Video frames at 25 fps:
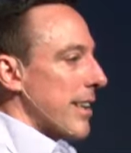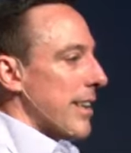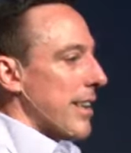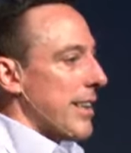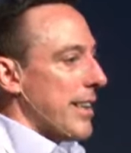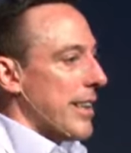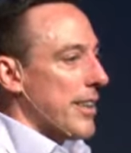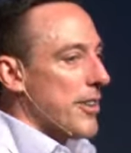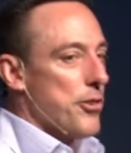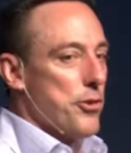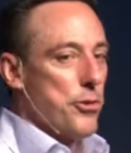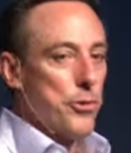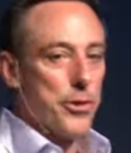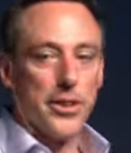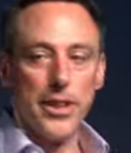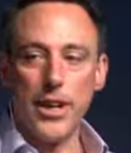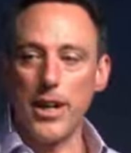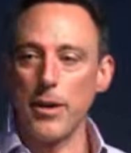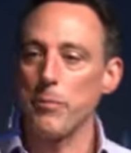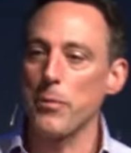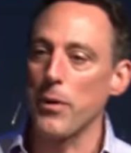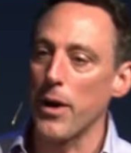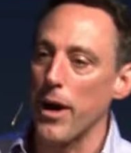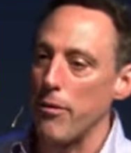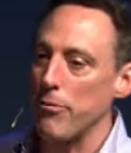into a
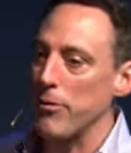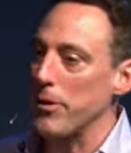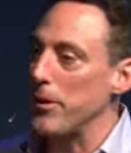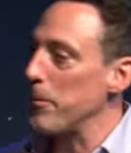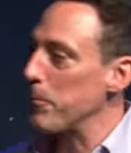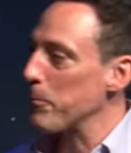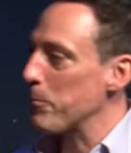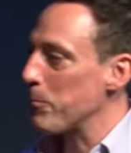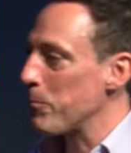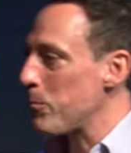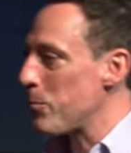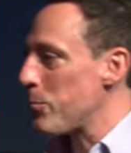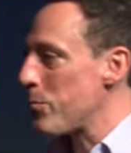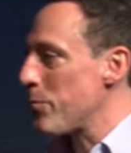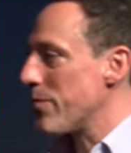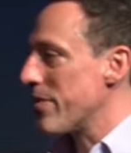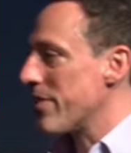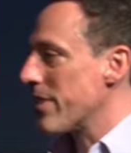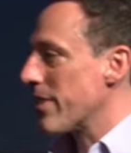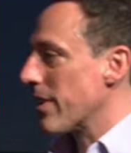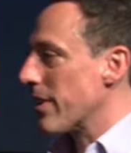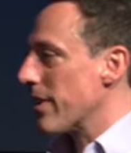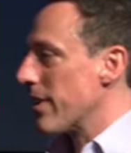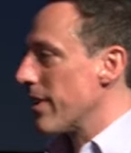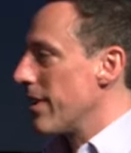nonprofit.
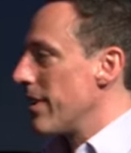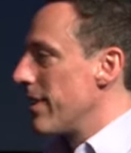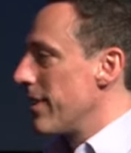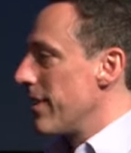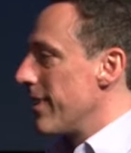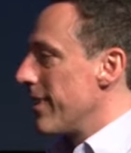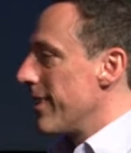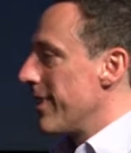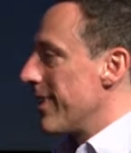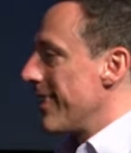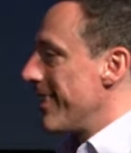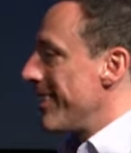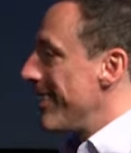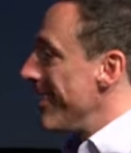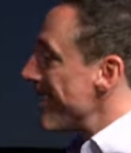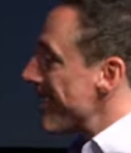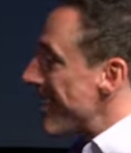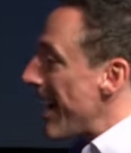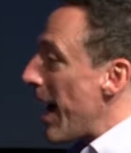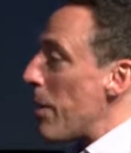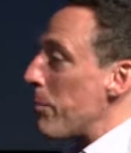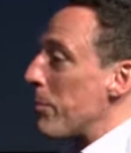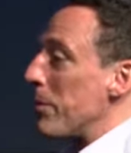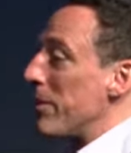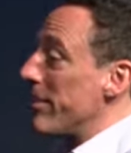This
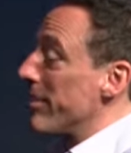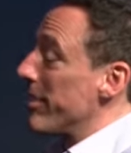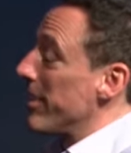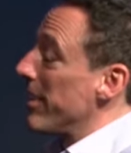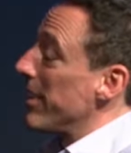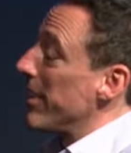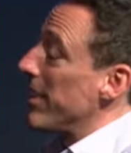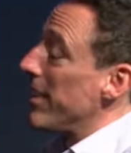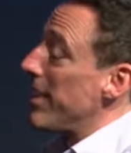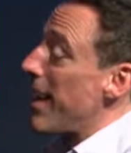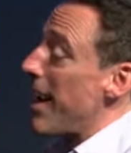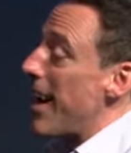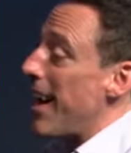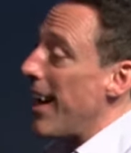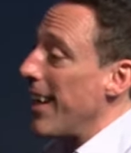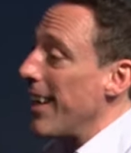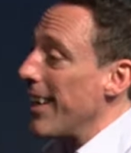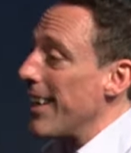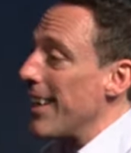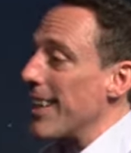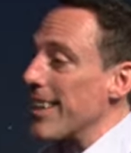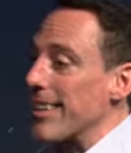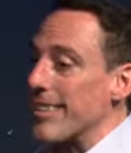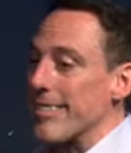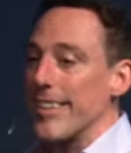happens a lot. And
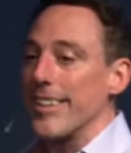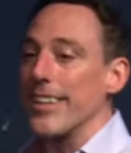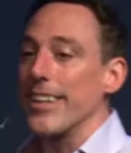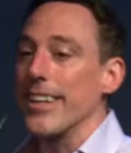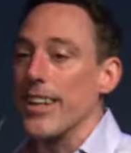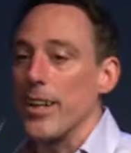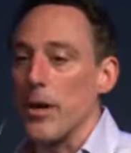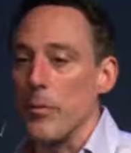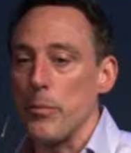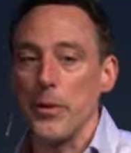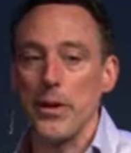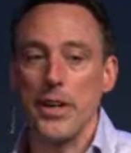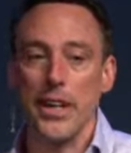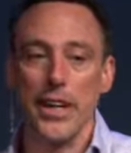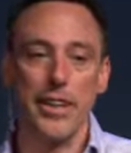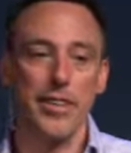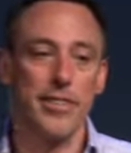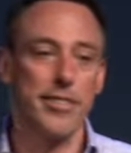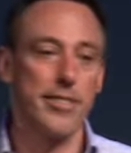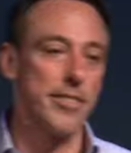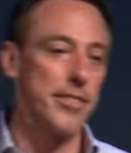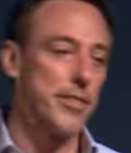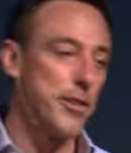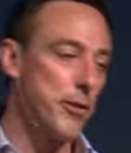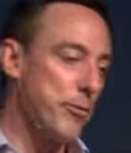I can tell you a couple
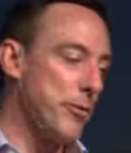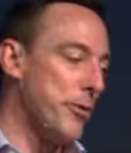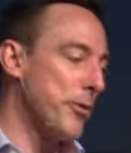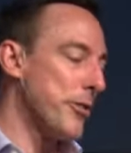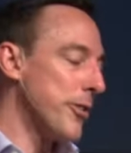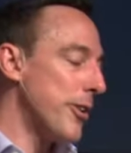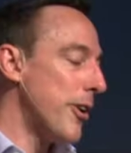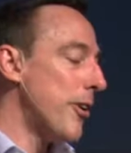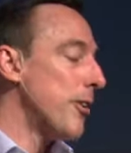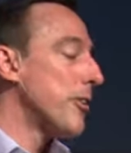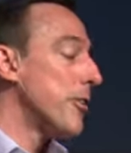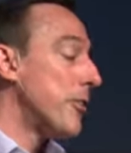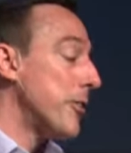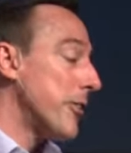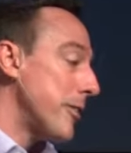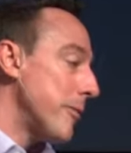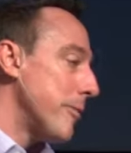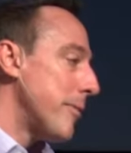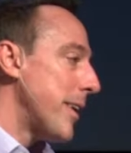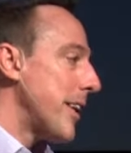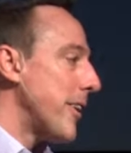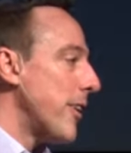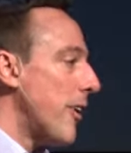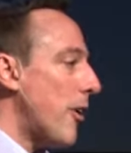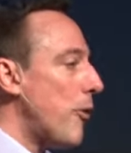cases. And if you're local, you
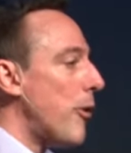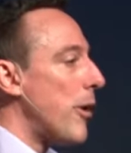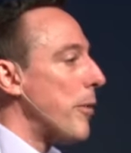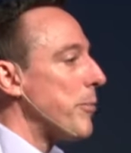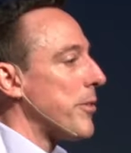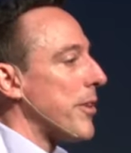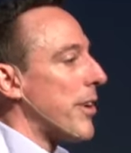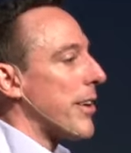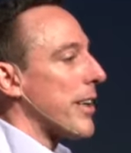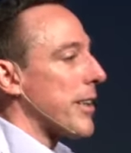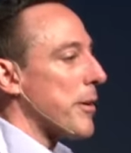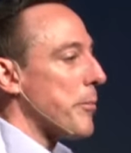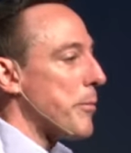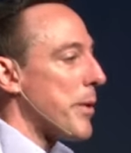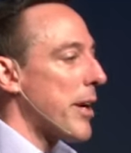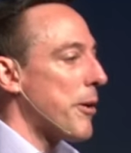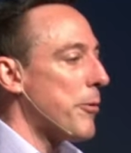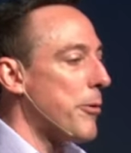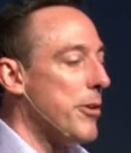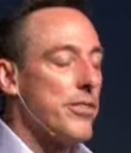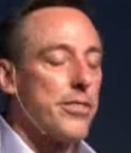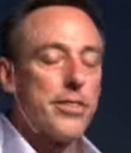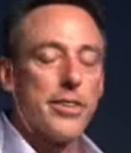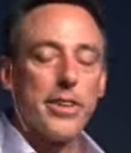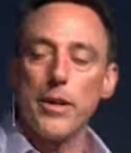may know who I'm talking about. I
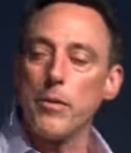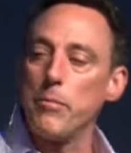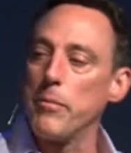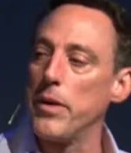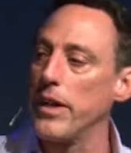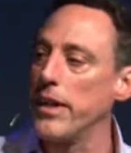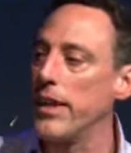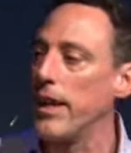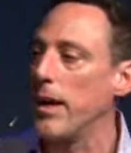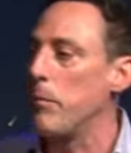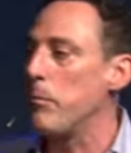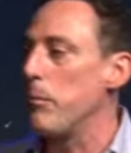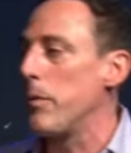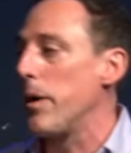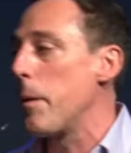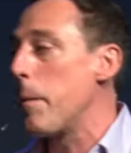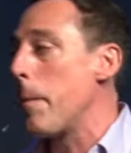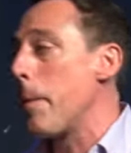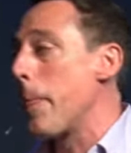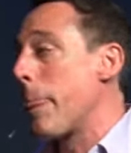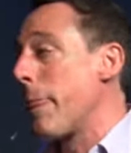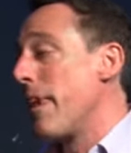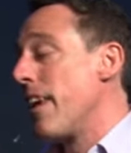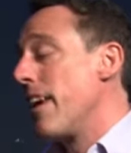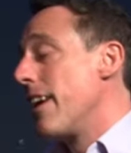won't say him by name. But
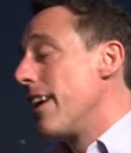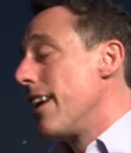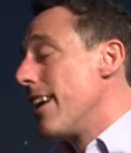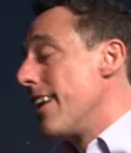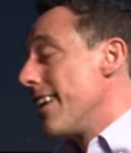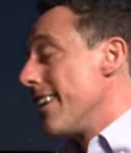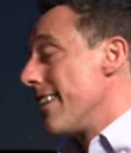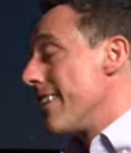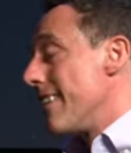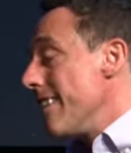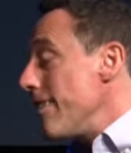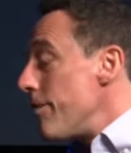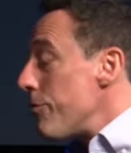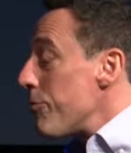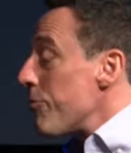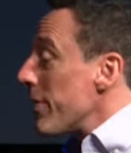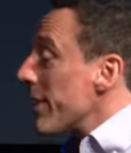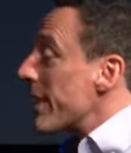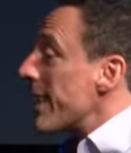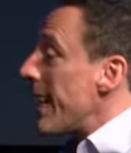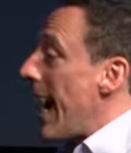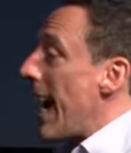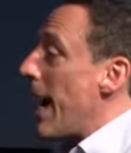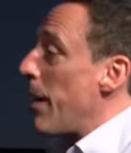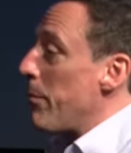this really
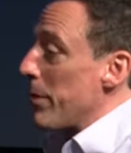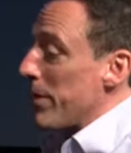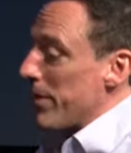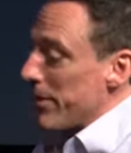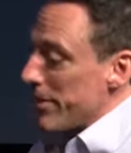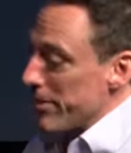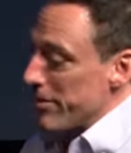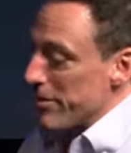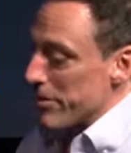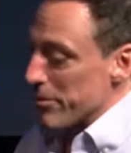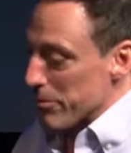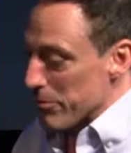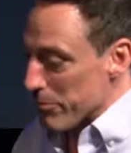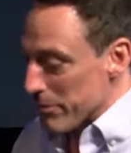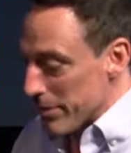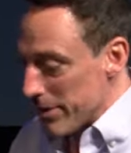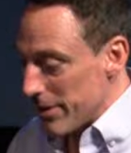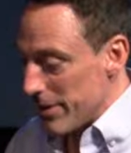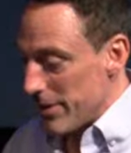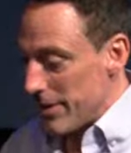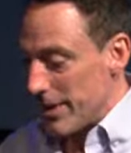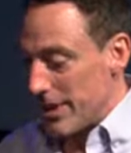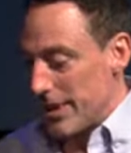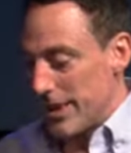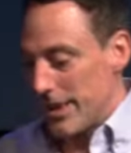happened. This is a
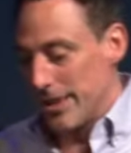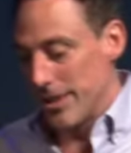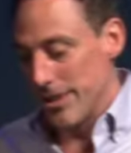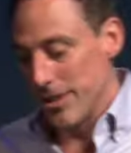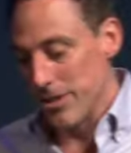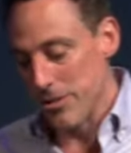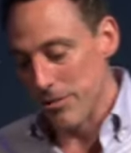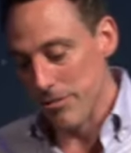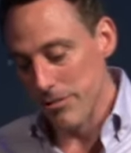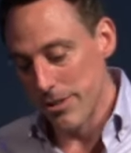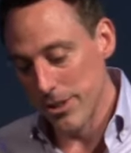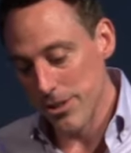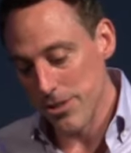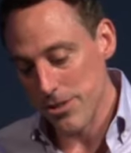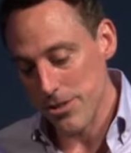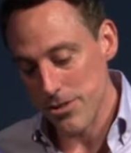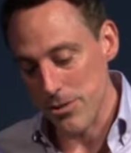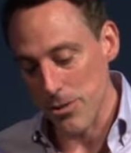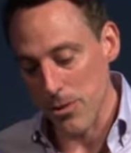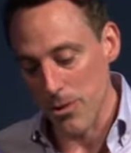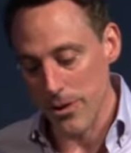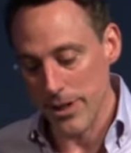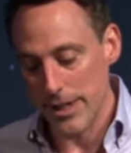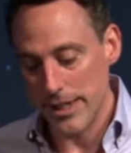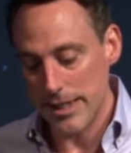real, this is a real
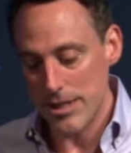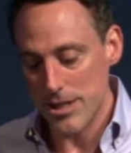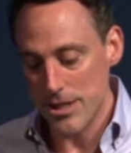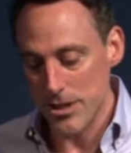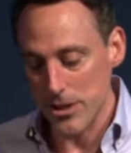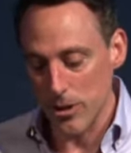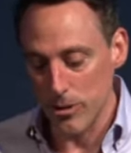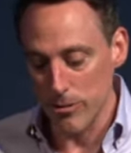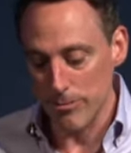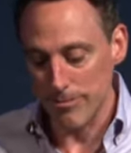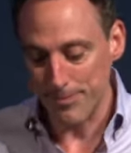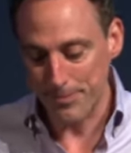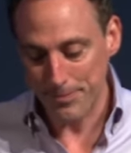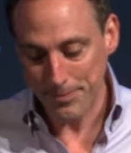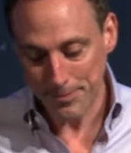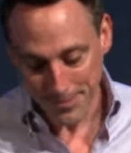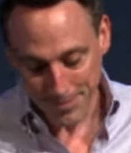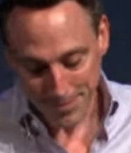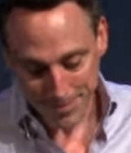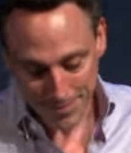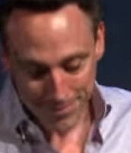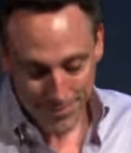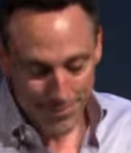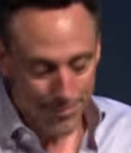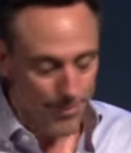story. So
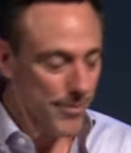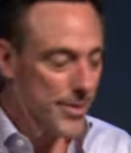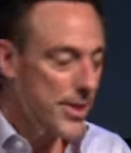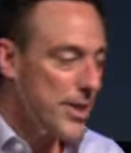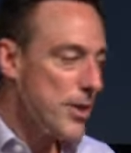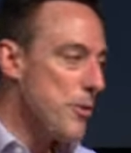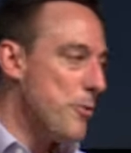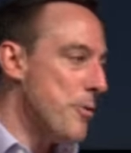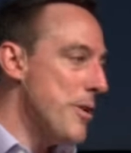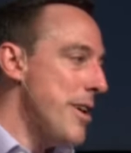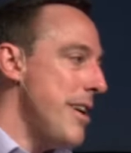we,